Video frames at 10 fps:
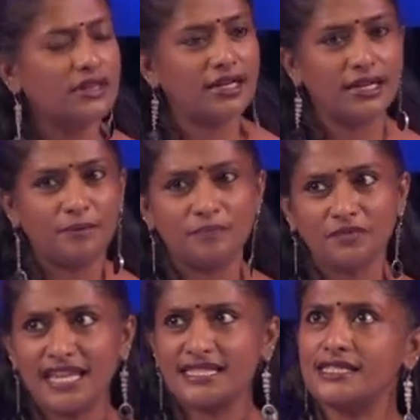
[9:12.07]
Um,
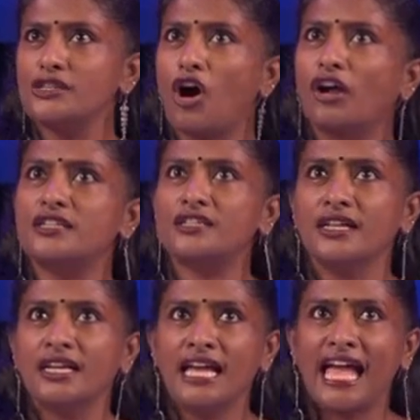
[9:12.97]
it's not
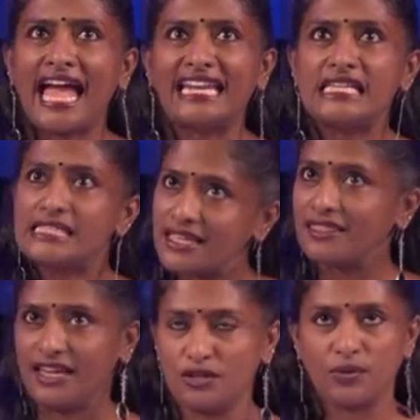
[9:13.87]
an easy
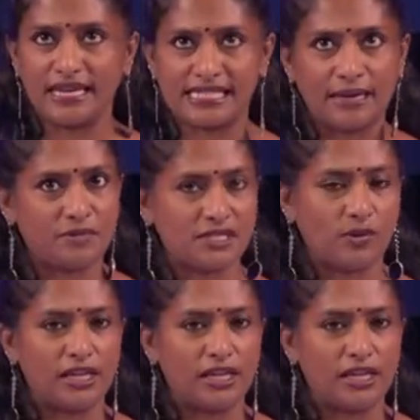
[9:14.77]
thing to accept as well.